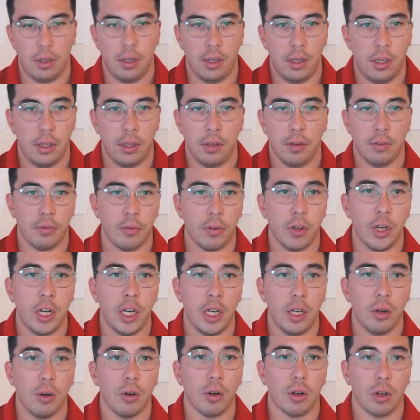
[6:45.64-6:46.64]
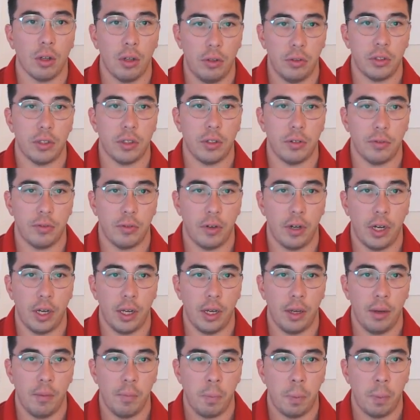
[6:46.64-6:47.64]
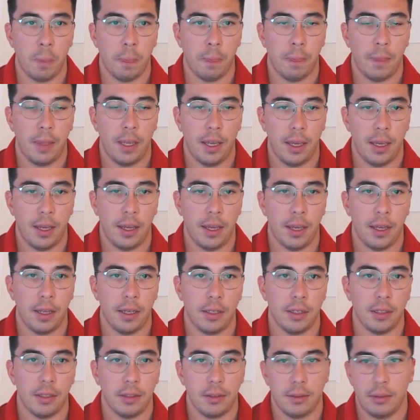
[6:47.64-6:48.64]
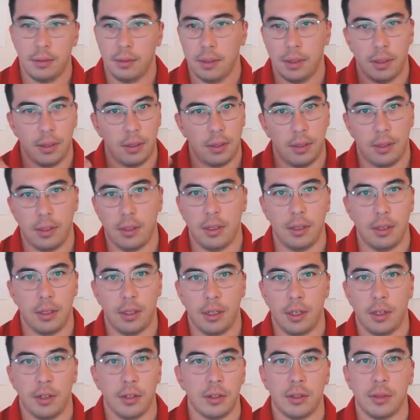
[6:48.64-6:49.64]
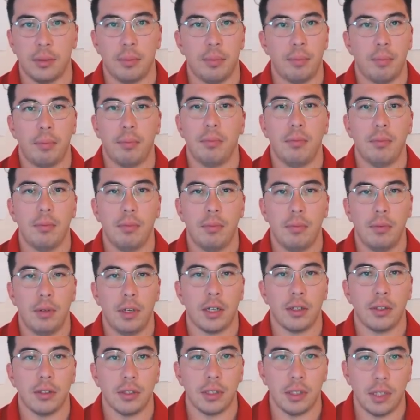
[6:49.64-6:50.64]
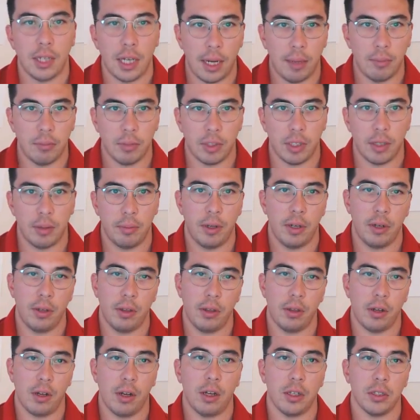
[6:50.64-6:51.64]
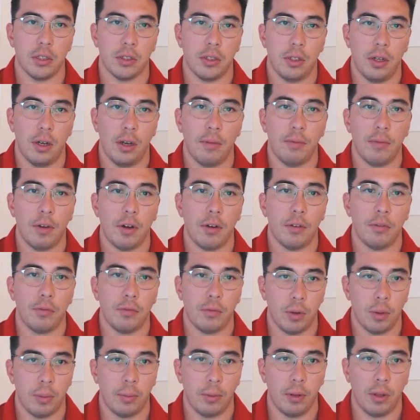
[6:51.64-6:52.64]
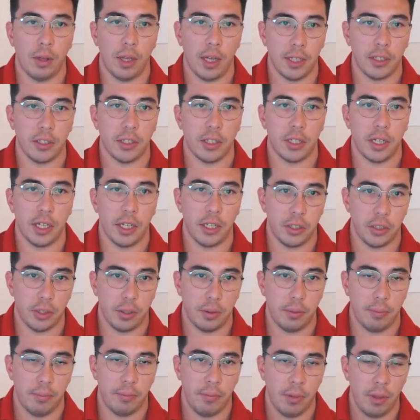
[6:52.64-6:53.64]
either free or close to free, and you know it's nickels and dimes compared to the cost of a formal education.